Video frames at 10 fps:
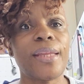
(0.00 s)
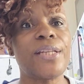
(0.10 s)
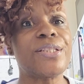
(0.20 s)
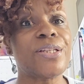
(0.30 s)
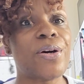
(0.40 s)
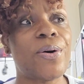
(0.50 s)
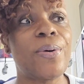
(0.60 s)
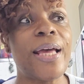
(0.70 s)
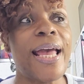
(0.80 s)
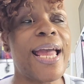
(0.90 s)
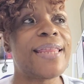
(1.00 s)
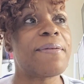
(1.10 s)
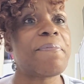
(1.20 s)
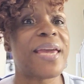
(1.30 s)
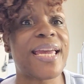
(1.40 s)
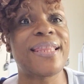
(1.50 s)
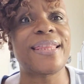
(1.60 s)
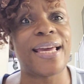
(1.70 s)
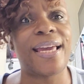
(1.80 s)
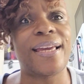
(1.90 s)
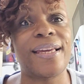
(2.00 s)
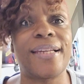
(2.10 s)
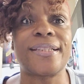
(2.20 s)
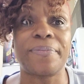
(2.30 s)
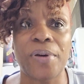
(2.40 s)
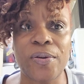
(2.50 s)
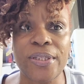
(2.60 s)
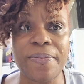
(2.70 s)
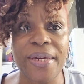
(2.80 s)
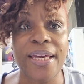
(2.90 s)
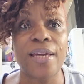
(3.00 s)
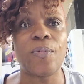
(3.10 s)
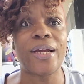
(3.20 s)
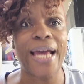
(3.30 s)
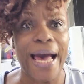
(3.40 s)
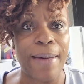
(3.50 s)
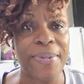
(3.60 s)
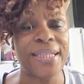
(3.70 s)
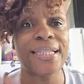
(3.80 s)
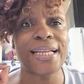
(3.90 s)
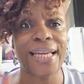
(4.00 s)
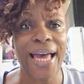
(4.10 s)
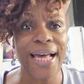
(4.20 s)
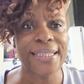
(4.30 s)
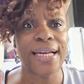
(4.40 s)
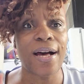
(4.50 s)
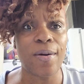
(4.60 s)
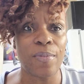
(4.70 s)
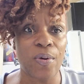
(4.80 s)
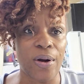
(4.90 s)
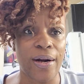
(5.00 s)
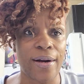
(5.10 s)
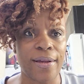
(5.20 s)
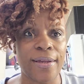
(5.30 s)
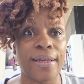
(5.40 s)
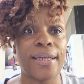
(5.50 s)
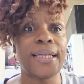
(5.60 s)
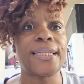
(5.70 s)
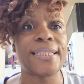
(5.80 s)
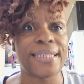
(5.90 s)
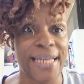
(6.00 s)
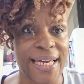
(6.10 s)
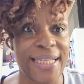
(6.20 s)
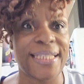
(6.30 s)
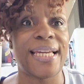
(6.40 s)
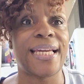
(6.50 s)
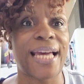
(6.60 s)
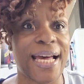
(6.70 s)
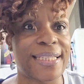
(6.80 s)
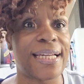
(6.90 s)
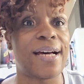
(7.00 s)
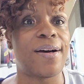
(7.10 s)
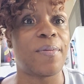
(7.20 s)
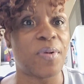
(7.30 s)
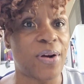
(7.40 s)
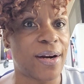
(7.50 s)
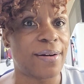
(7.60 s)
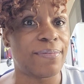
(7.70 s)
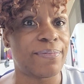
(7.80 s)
So, and the main thing is supposed to be what happens in Casa Amor stays in Casa Amor.